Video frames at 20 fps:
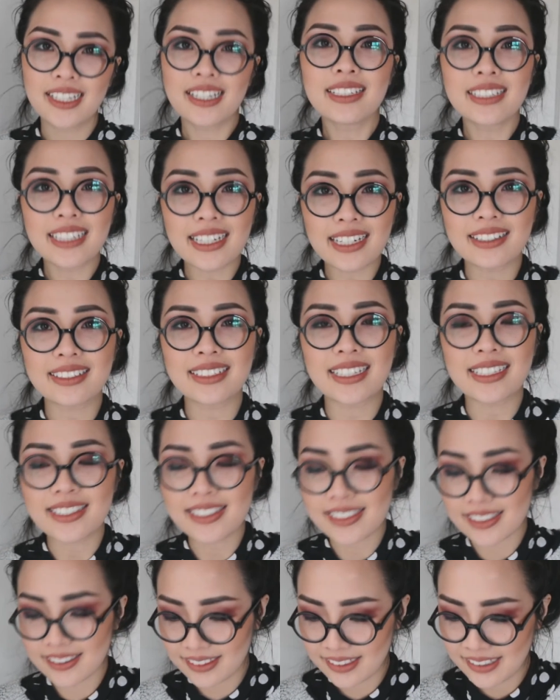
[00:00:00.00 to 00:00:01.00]
Yeah,
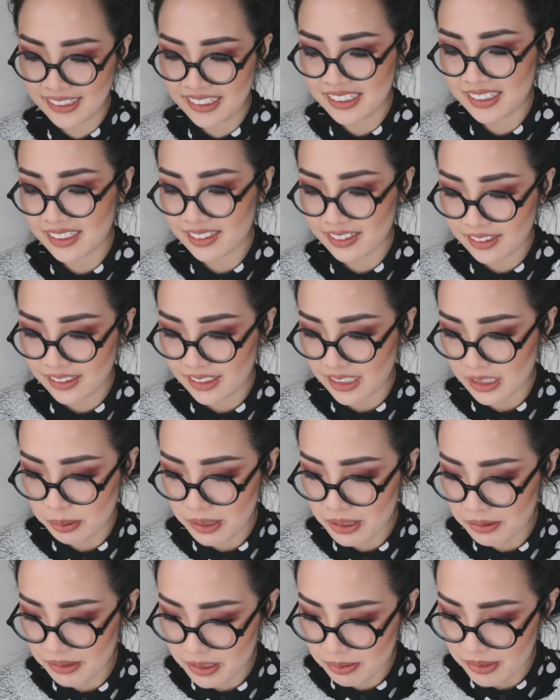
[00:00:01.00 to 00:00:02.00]
that's
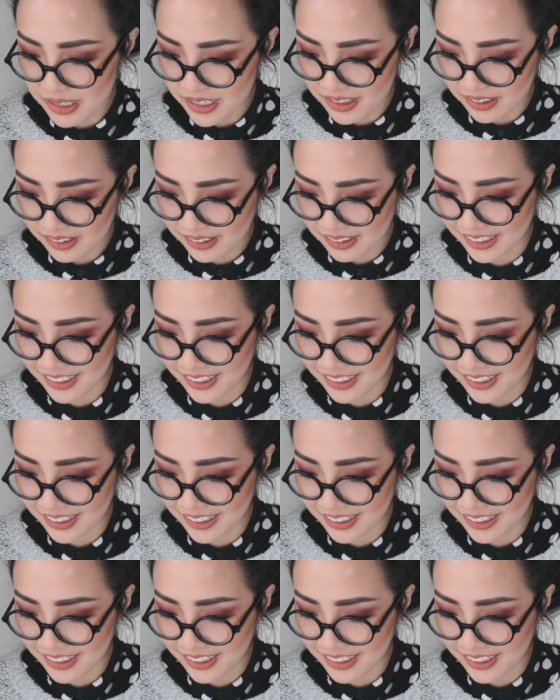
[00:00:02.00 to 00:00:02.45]
pretty much me.